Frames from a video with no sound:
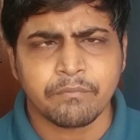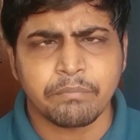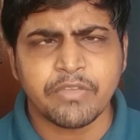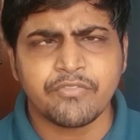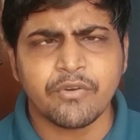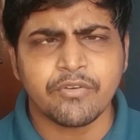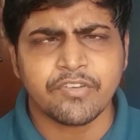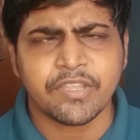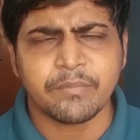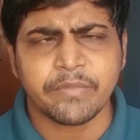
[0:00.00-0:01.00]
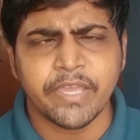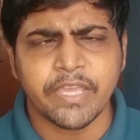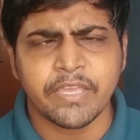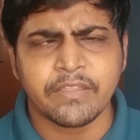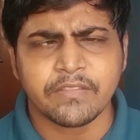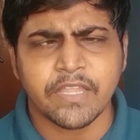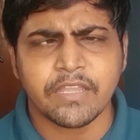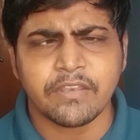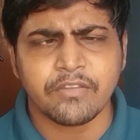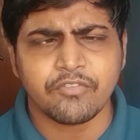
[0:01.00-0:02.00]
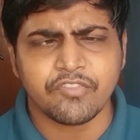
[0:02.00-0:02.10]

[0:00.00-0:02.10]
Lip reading: before Team A, then